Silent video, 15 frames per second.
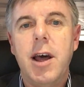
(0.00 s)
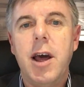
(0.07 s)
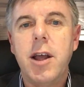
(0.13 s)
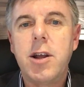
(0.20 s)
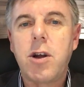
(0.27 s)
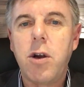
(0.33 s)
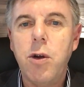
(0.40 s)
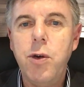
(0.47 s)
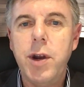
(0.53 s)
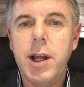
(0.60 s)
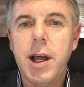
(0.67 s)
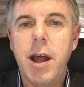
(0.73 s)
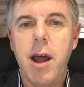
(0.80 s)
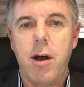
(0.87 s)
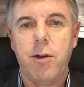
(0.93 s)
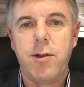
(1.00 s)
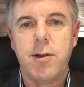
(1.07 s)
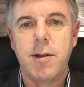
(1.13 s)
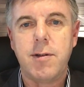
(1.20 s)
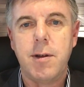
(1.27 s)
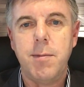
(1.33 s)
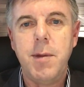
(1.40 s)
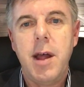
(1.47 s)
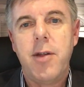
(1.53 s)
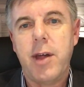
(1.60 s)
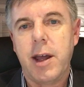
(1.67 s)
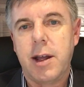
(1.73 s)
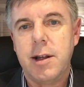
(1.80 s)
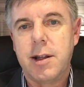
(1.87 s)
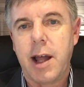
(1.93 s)
including a health system
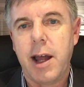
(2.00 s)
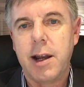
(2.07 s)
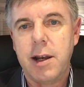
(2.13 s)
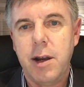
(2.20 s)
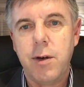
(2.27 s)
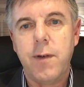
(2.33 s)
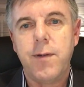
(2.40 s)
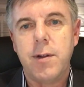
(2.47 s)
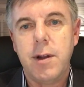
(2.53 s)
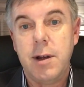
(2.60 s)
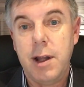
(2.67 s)
that can take, of,